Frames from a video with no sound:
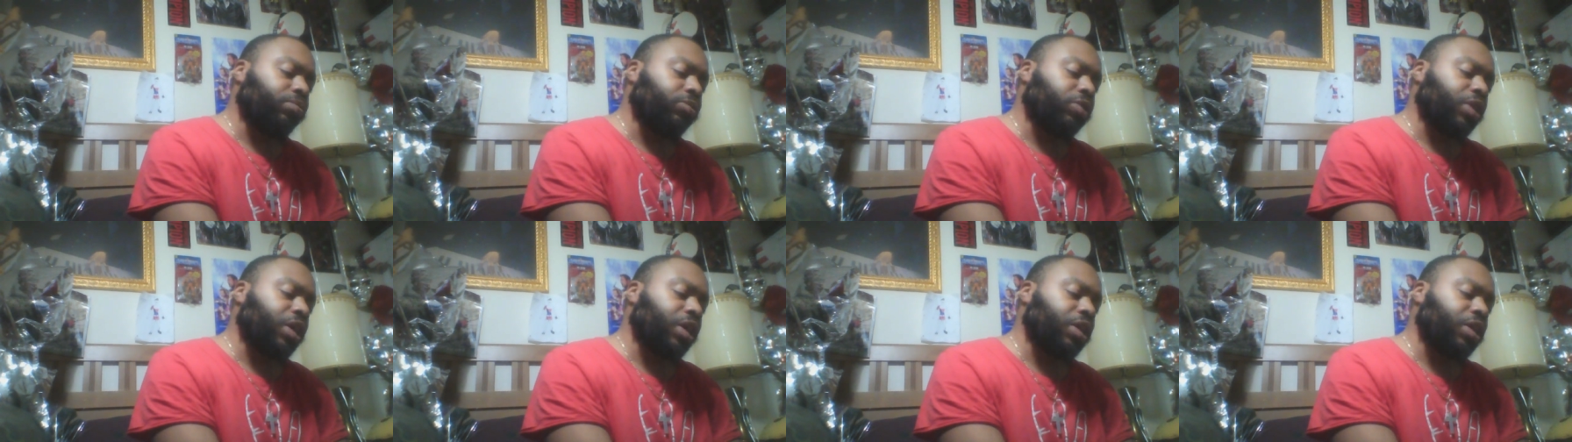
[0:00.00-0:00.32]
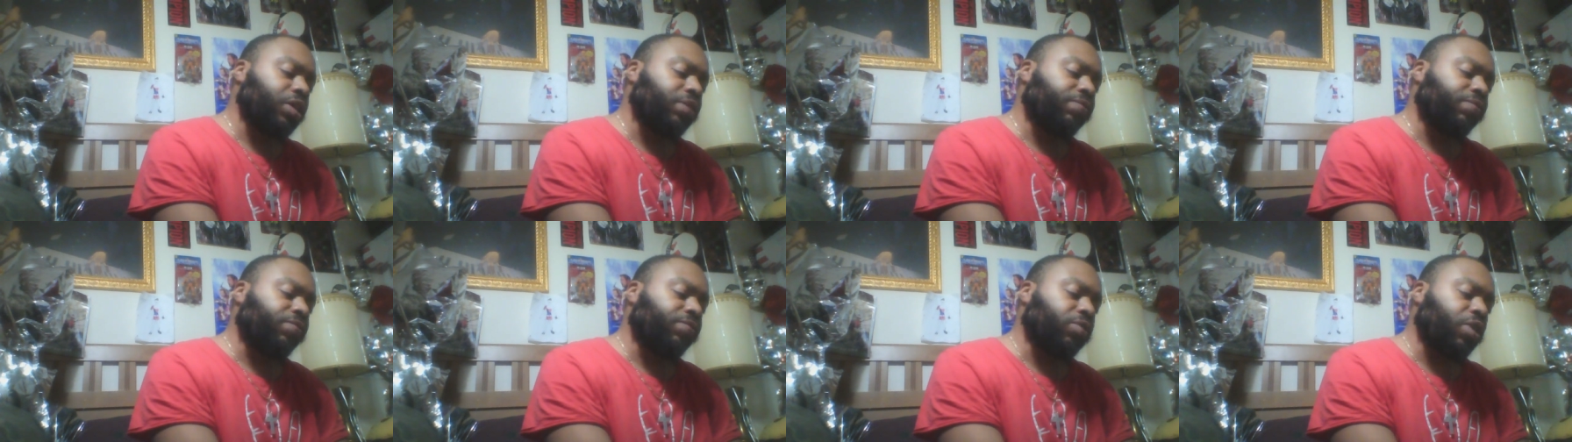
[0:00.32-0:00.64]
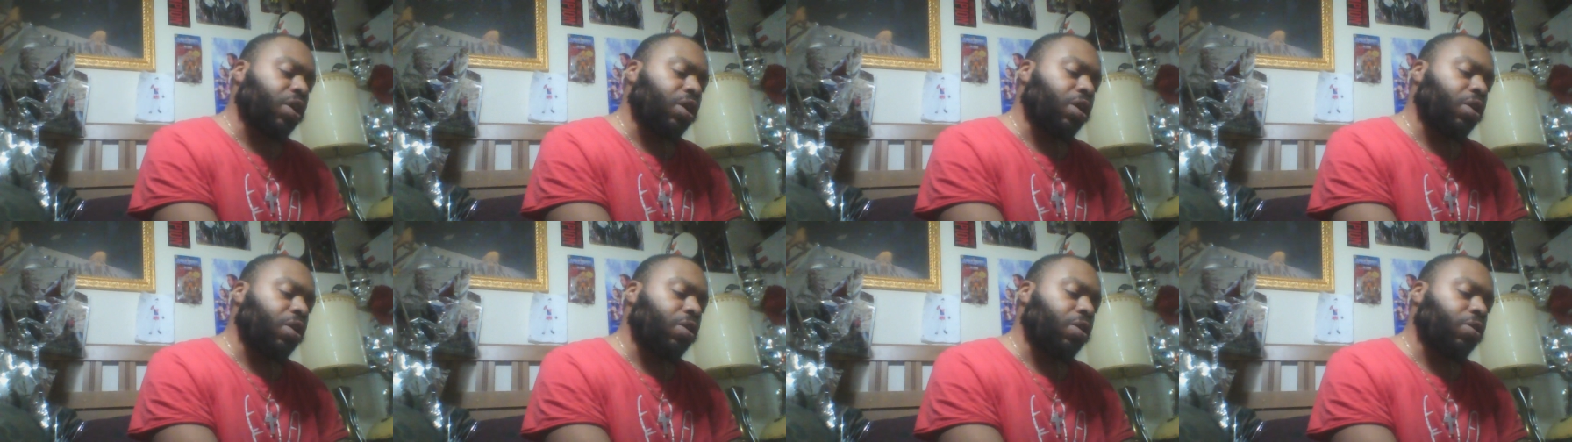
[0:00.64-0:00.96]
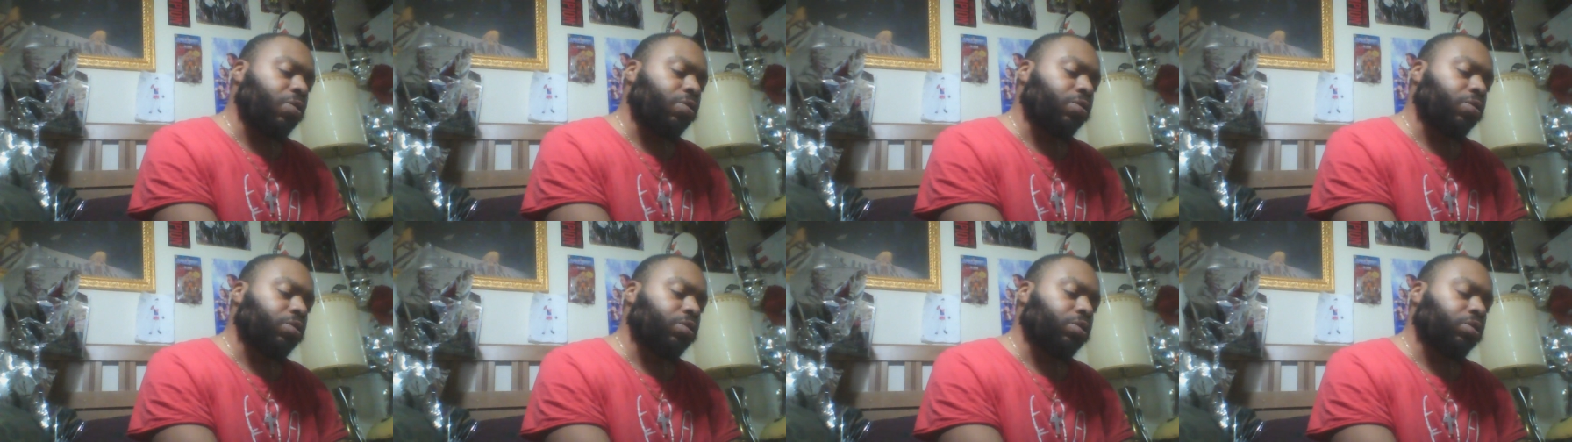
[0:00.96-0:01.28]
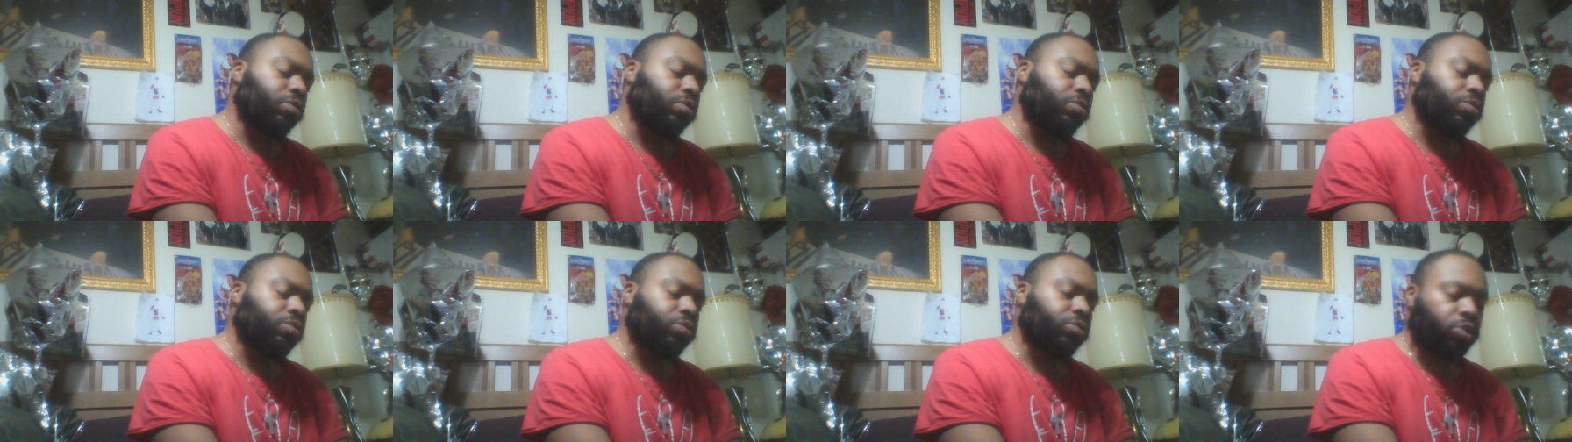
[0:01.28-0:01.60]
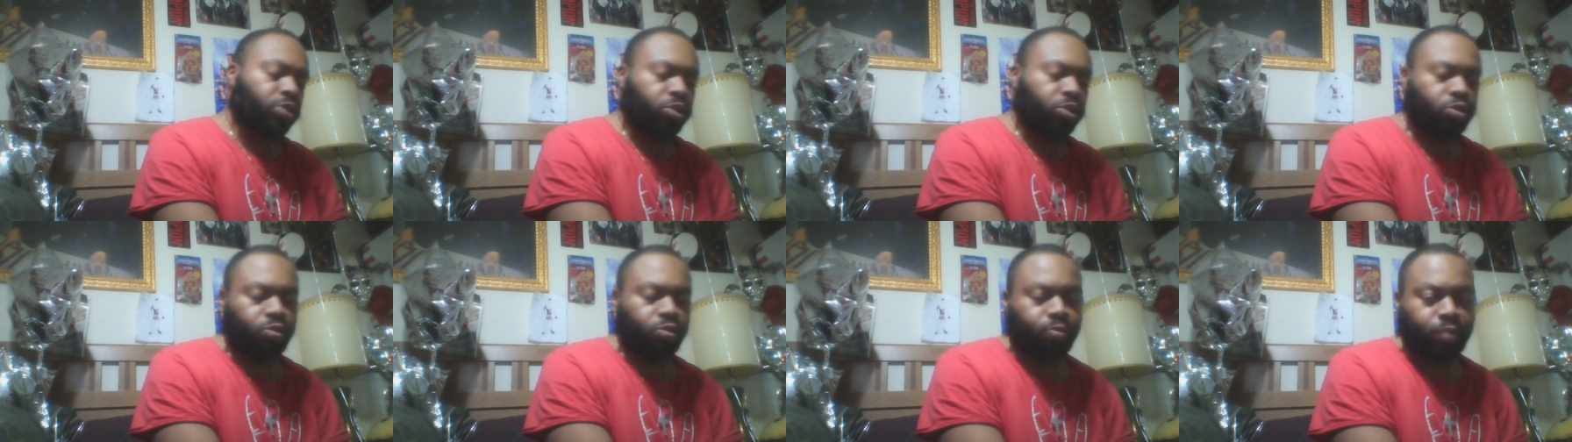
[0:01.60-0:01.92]
daily vlogs. Oh,
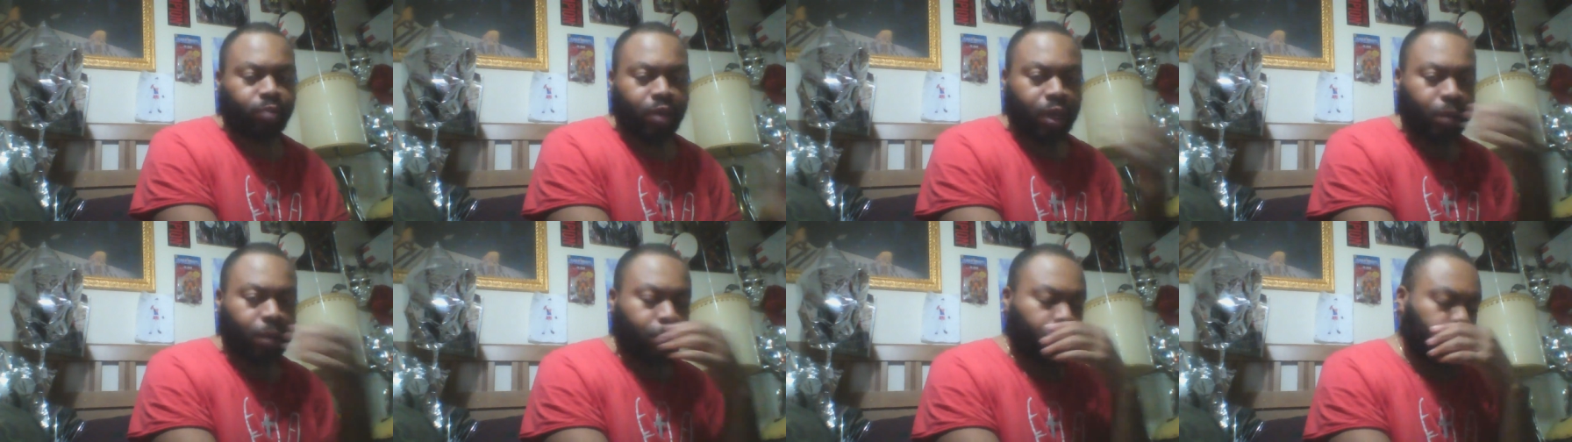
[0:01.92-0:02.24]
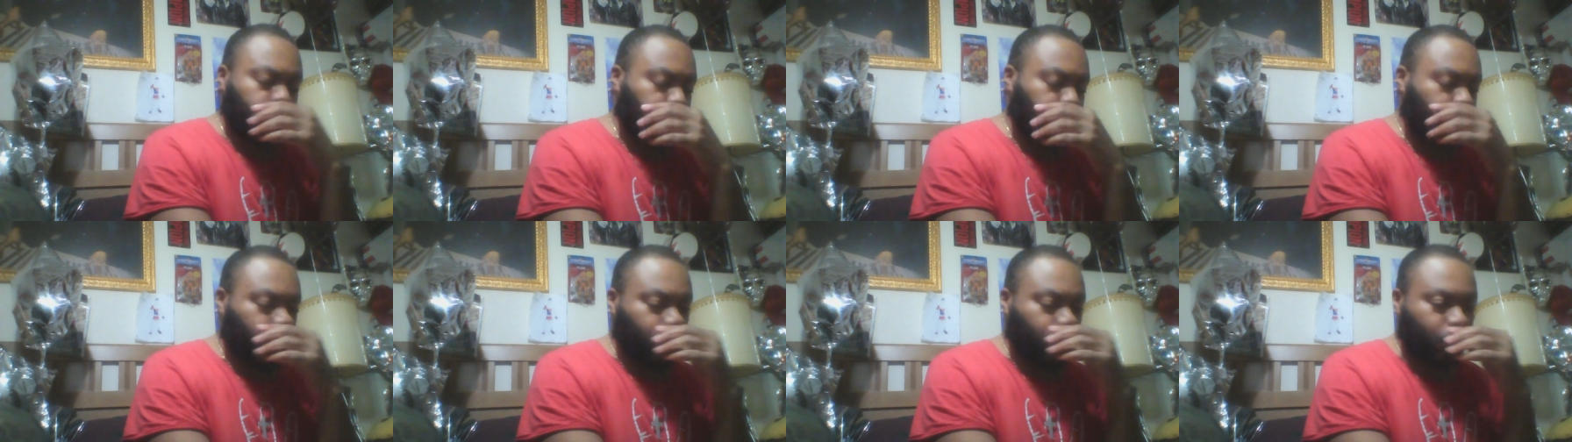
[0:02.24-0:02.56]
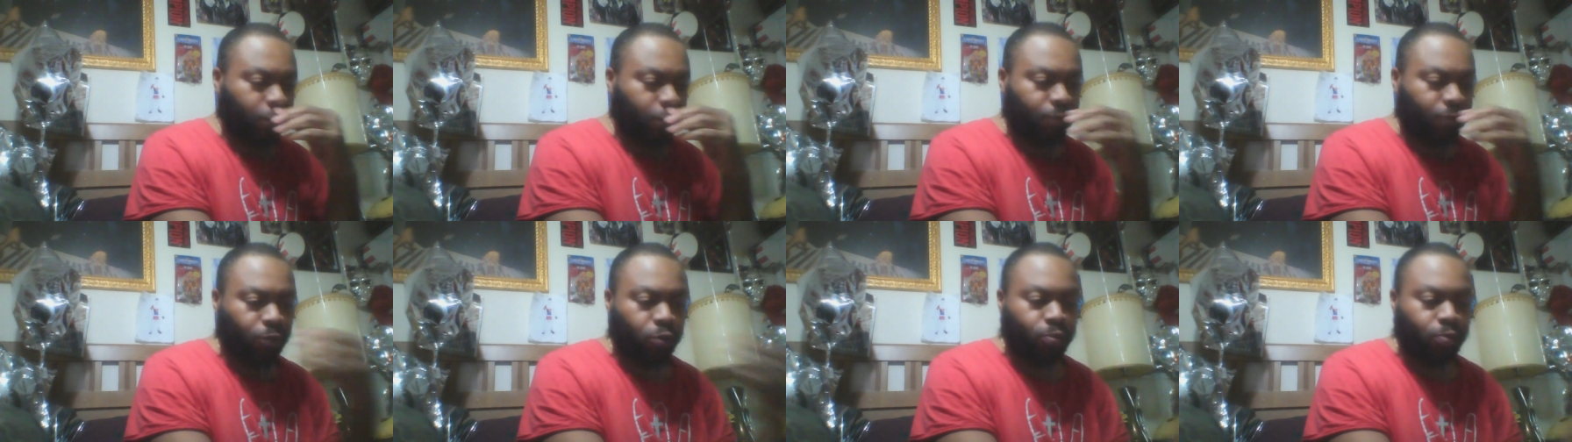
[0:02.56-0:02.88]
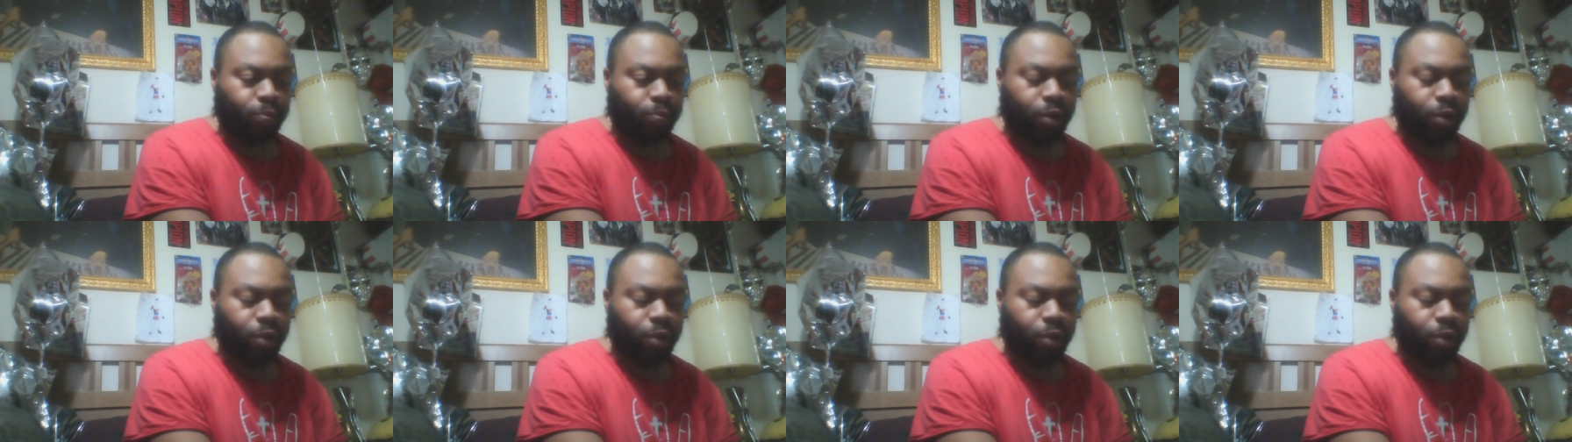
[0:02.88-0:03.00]
excuse me, I didn't mean to say that first.